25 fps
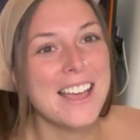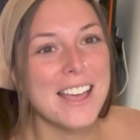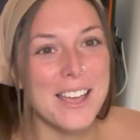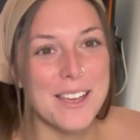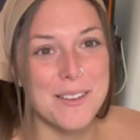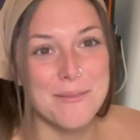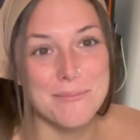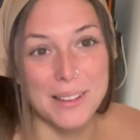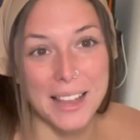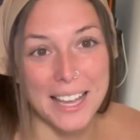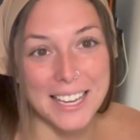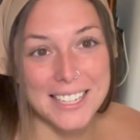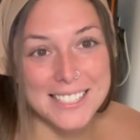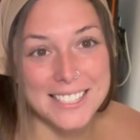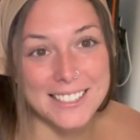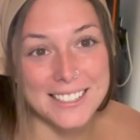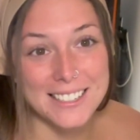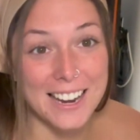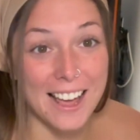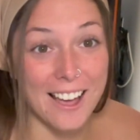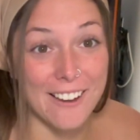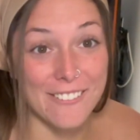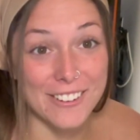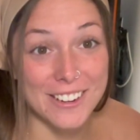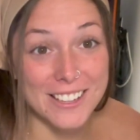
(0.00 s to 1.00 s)
It blacks
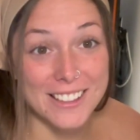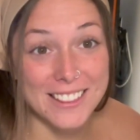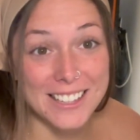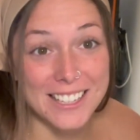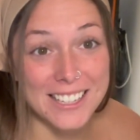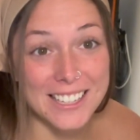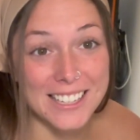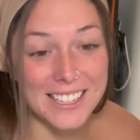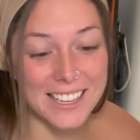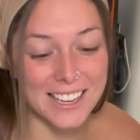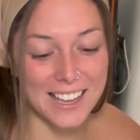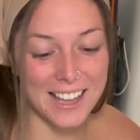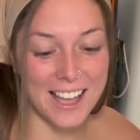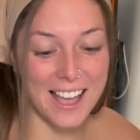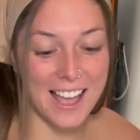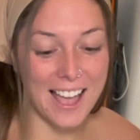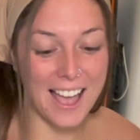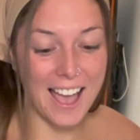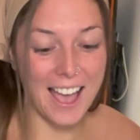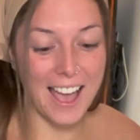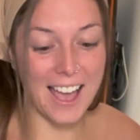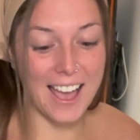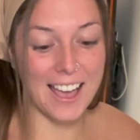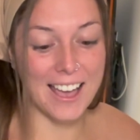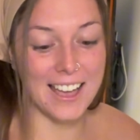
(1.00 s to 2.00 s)
out everything
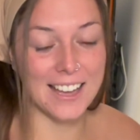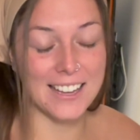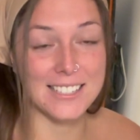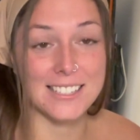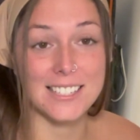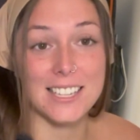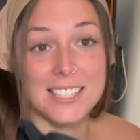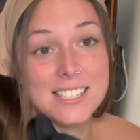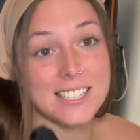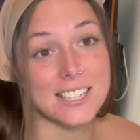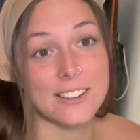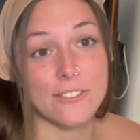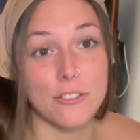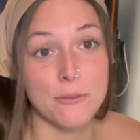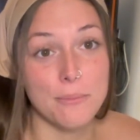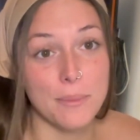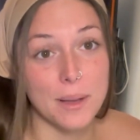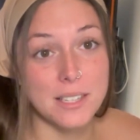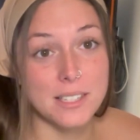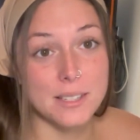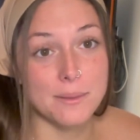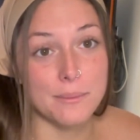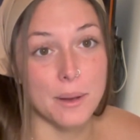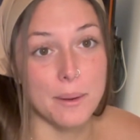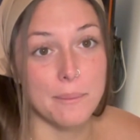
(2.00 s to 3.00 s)
and doesn't even
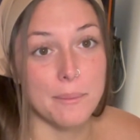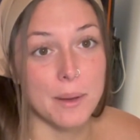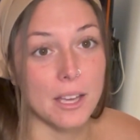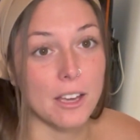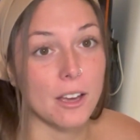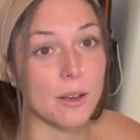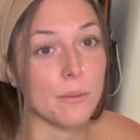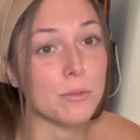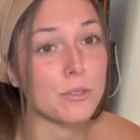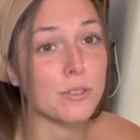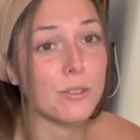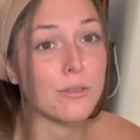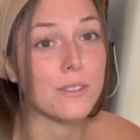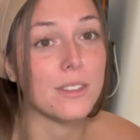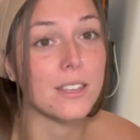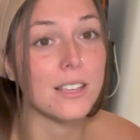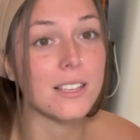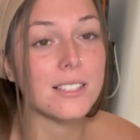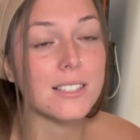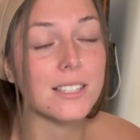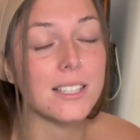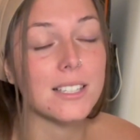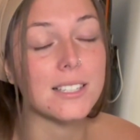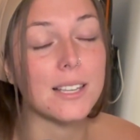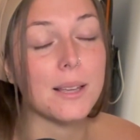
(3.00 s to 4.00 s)
mess up my makeup. So
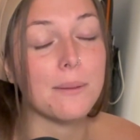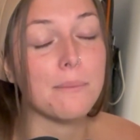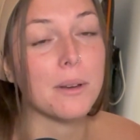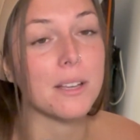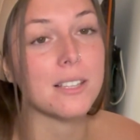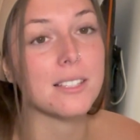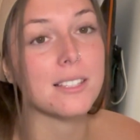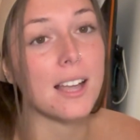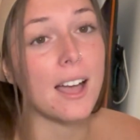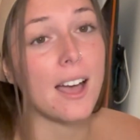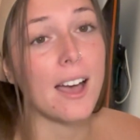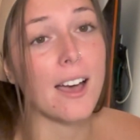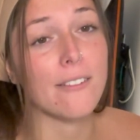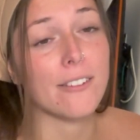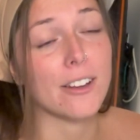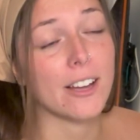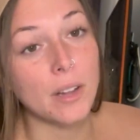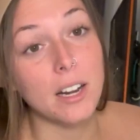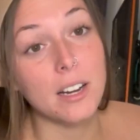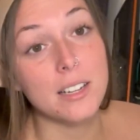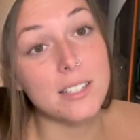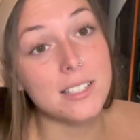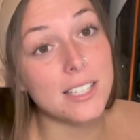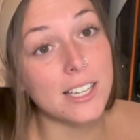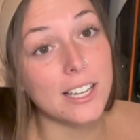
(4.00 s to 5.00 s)
this is a must-have.
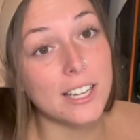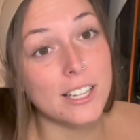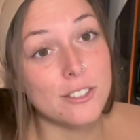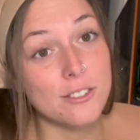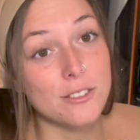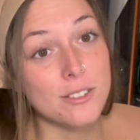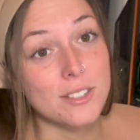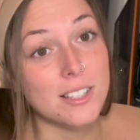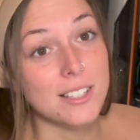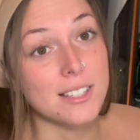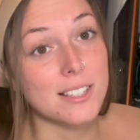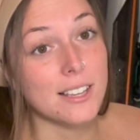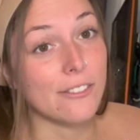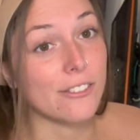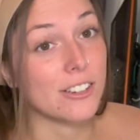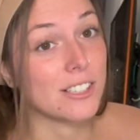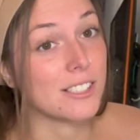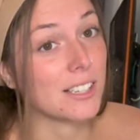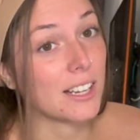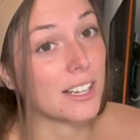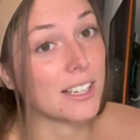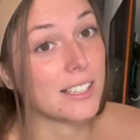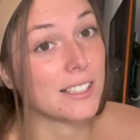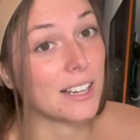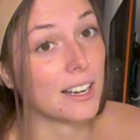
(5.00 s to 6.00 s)
Honestly, I use this every
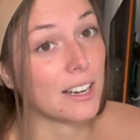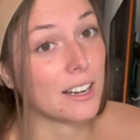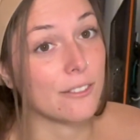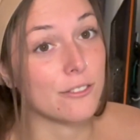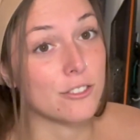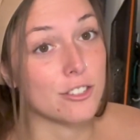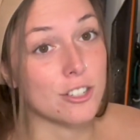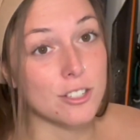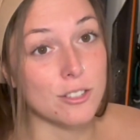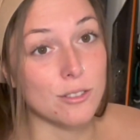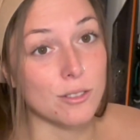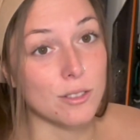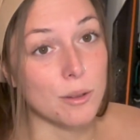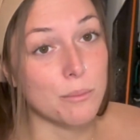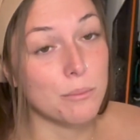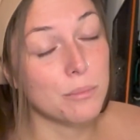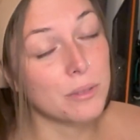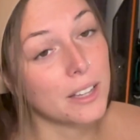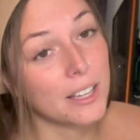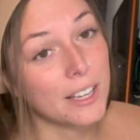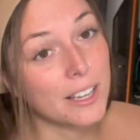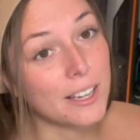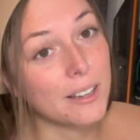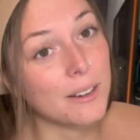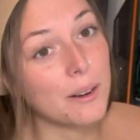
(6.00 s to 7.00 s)
night, not even just on the
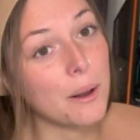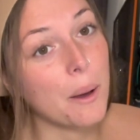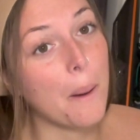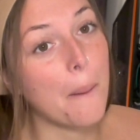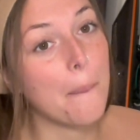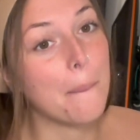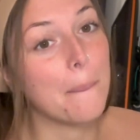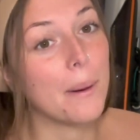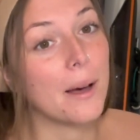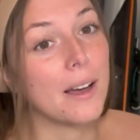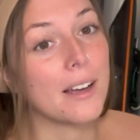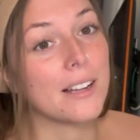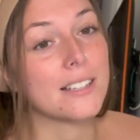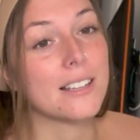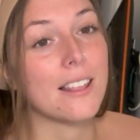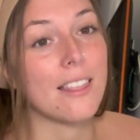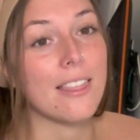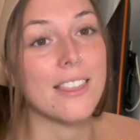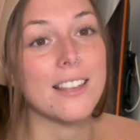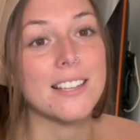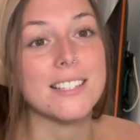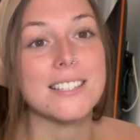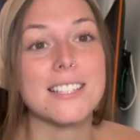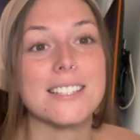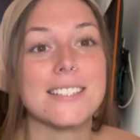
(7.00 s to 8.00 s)
plane, but
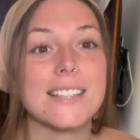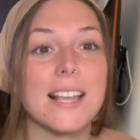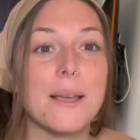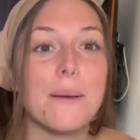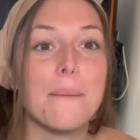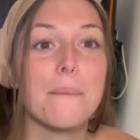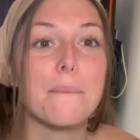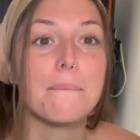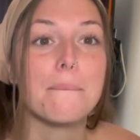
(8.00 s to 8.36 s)
this is a